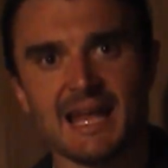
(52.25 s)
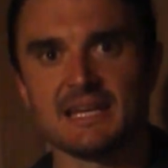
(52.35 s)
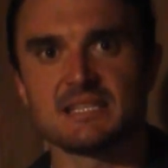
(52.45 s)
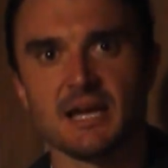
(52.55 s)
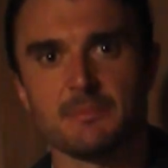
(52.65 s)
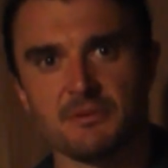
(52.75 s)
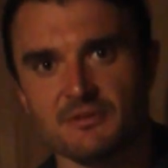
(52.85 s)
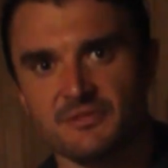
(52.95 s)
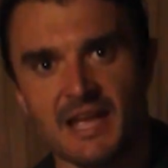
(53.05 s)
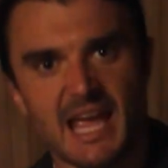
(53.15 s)
any type
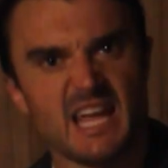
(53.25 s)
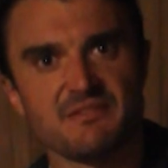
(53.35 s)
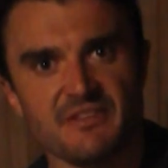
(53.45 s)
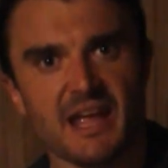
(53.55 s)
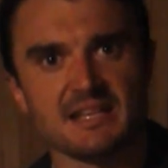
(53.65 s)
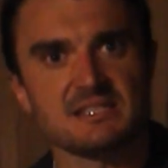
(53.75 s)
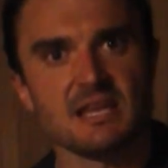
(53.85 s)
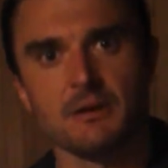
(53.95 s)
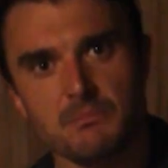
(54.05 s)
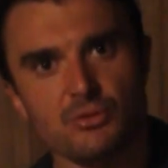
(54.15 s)
of
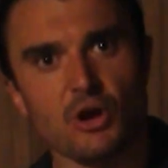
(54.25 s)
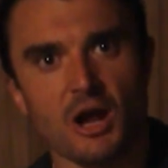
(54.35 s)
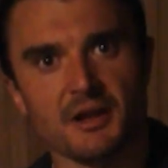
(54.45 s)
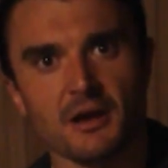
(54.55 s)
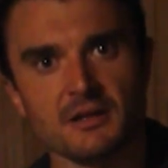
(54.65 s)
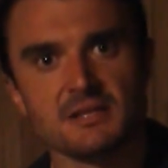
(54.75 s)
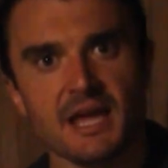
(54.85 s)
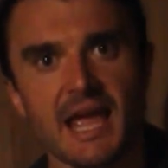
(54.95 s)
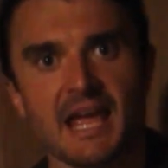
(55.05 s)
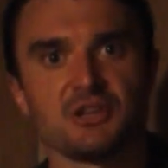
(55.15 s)
advanced product
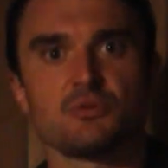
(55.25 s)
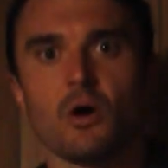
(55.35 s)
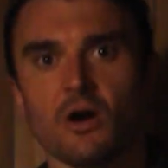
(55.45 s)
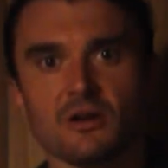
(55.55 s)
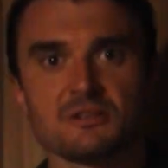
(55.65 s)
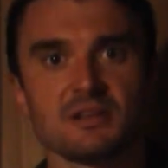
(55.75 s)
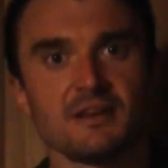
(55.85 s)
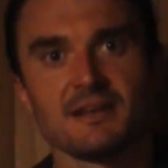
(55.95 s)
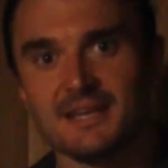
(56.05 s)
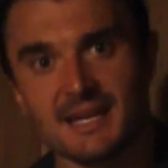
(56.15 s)
and you aren't
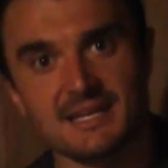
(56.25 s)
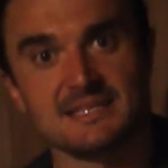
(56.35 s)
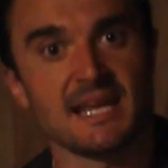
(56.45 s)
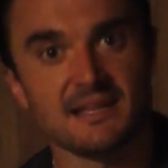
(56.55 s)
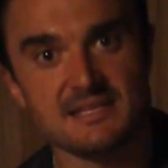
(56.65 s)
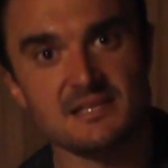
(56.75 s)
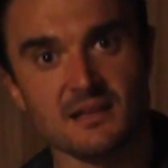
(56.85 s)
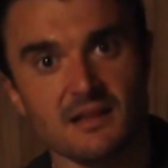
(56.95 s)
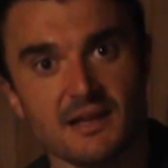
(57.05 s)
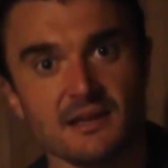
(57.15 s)
getting daily
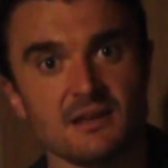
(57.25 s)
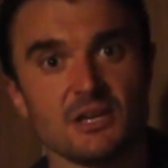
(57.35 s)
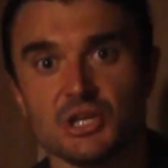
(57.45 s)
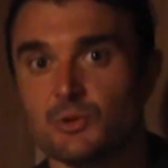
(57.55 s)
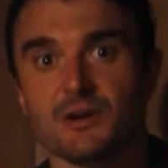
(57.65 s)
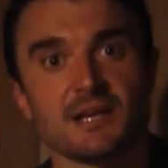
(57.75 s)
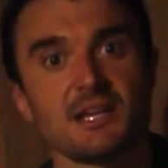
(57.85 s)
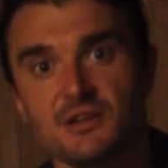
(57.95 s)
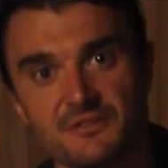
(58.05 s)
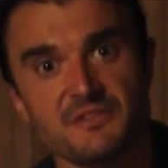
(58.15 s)
sunlight, you aren't
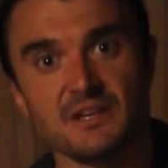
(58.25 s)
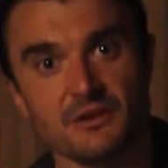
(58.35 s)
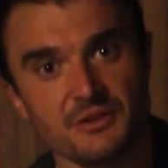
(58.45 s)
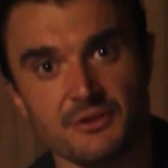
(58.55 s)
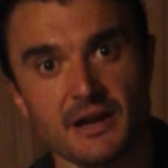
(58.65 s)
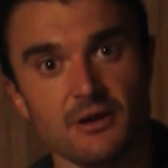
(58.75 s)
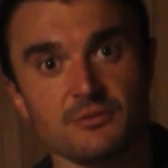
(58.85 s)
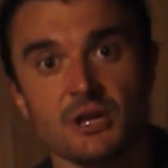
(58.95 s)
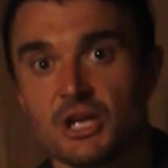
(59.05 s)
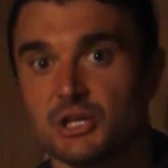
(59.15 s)
getting your feet on the
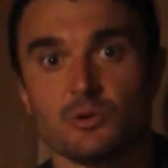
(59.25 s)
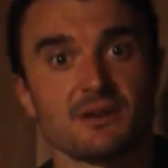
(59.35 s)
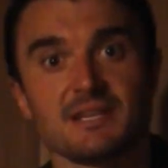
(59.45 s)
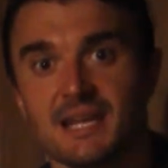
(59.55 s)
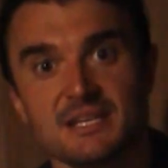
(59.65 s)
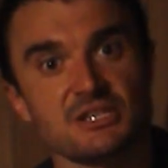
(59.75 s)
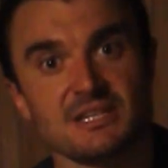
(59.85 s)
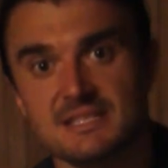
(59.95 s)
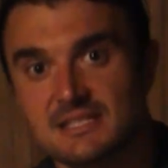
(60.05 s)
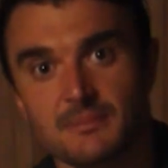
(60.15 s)
ground, you aren't engaging
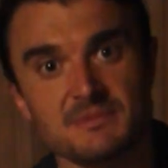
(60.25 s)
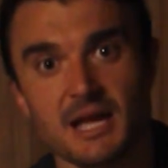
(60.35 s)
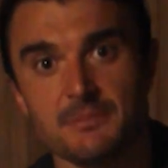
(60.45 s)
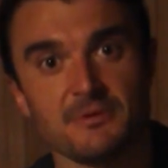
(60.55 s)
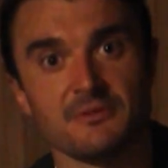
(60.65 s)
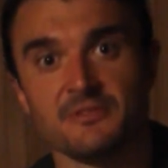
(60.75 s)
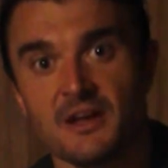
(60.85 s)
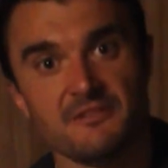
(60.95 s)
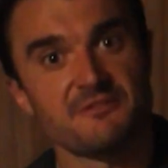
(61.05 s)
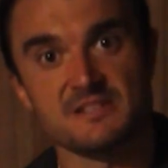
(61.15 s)
in some type of
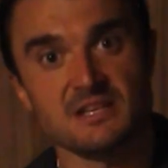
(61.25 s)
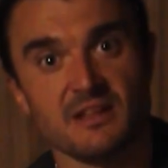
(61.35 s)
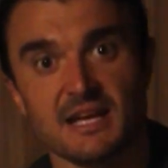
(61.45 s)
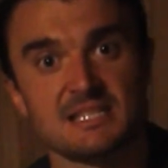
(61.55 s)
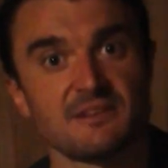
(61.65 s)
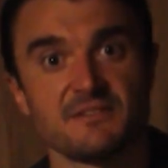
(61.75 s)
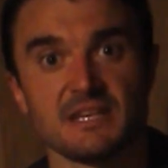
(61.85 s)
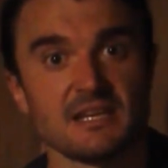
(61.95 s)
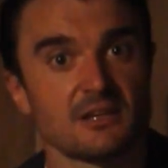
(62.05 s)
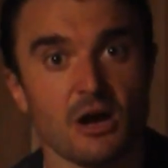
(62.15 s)
physical
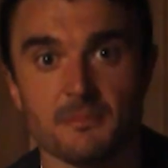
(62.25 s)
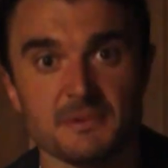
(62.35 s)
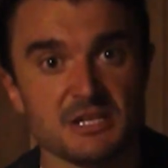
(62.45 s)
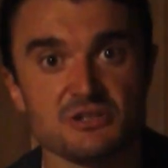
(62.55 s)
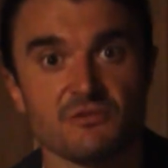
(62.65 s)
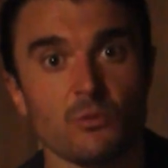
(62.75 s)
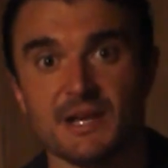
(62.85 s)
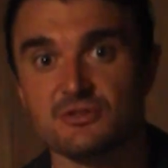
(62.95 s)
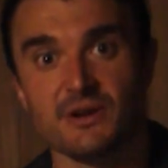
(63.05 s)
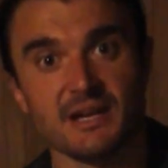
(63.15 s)
activity, combination of
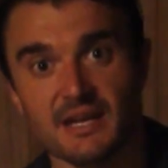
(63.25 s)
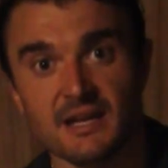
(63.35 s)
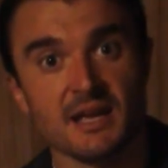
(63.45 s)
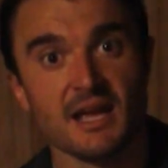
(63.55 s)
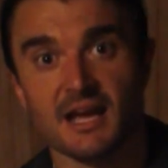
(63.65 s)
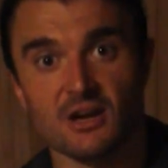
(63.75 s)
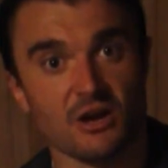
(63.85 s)
weight training and